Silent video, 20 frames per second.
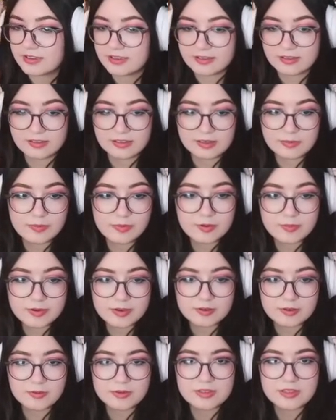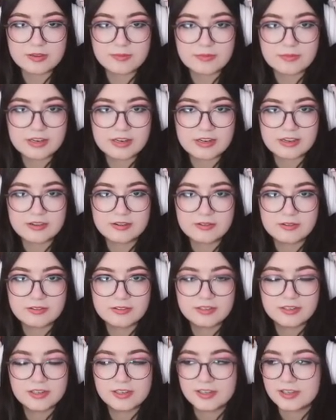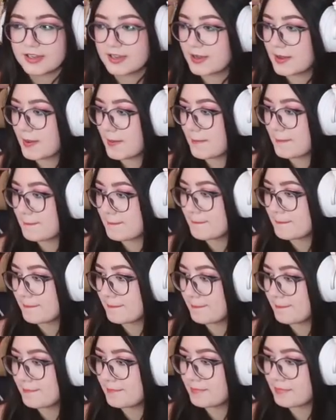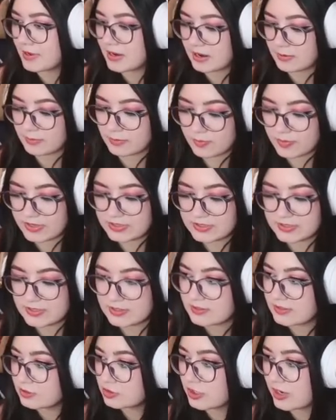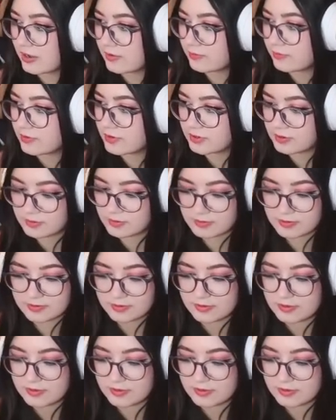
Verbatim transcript: in limbo mode with them right now but I will paste it in the chat for you.